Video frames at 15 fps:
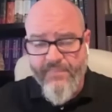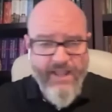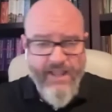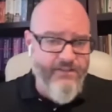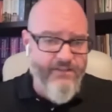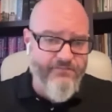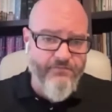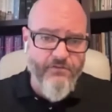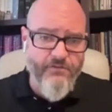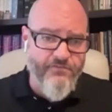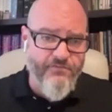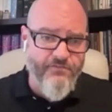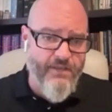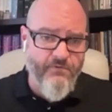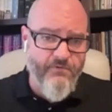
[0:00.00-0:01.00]
that is
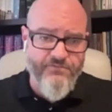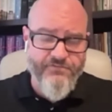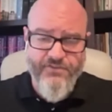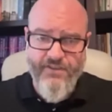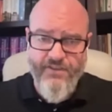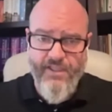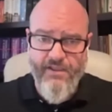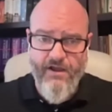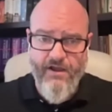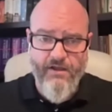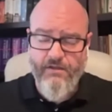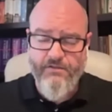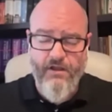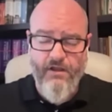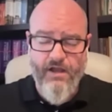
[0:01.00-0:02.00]
loose language today uh, uh,